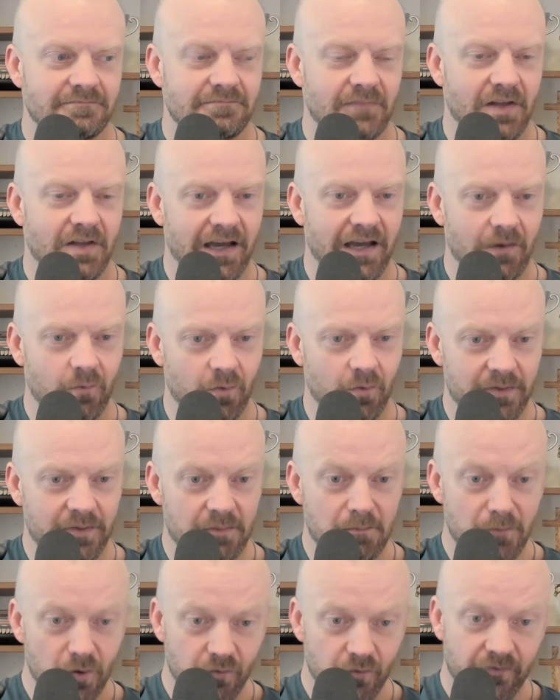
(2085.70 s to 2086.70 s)
I will be
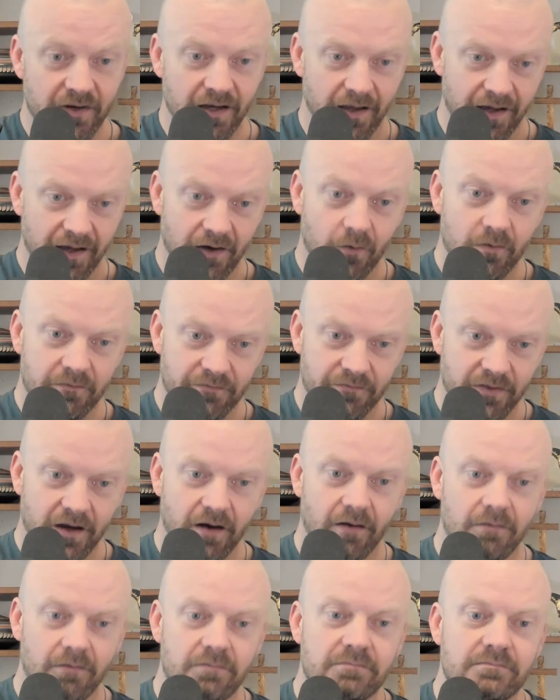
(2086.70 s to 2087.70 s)
moving out of
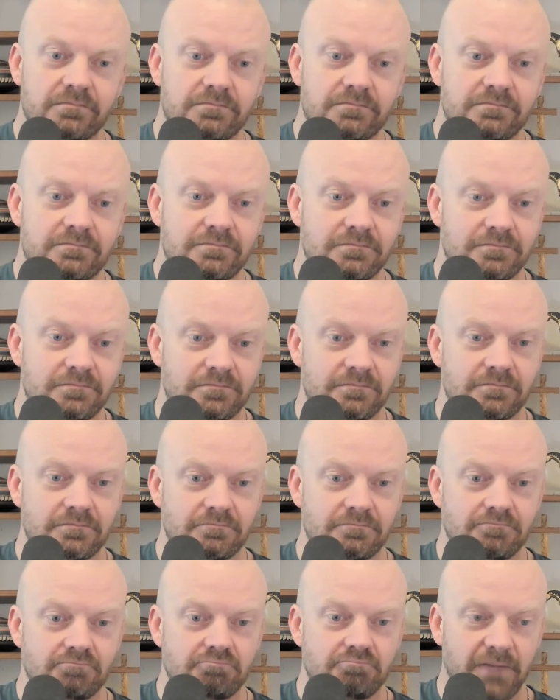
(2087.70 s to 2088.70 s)
there
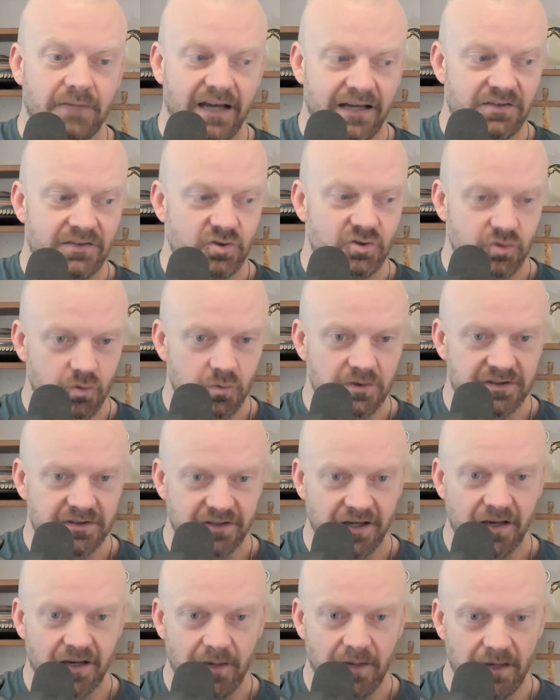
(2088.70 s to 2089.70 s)
as soon as
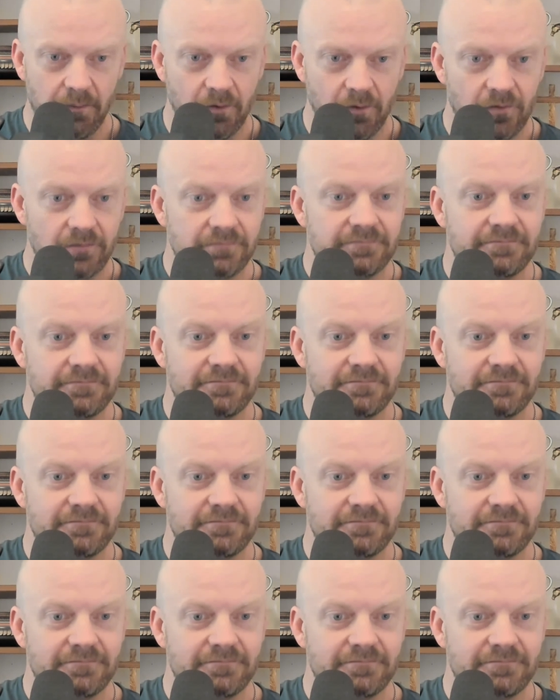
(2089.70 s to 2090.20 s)
I am able.